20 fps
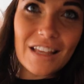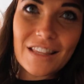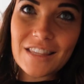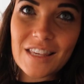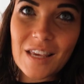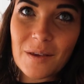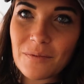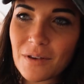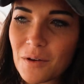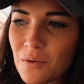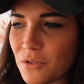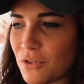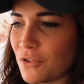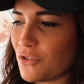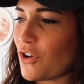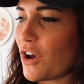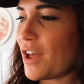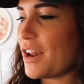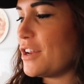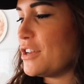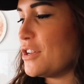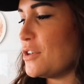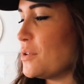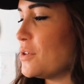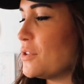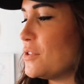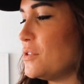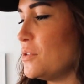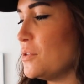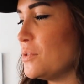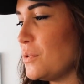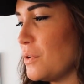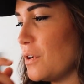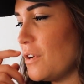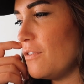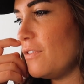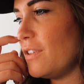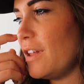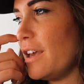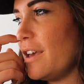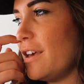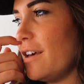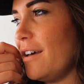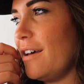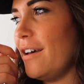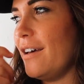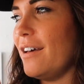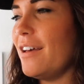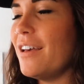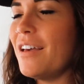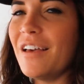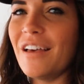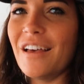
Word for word: It seems like what they're trying to do is do sort of like a,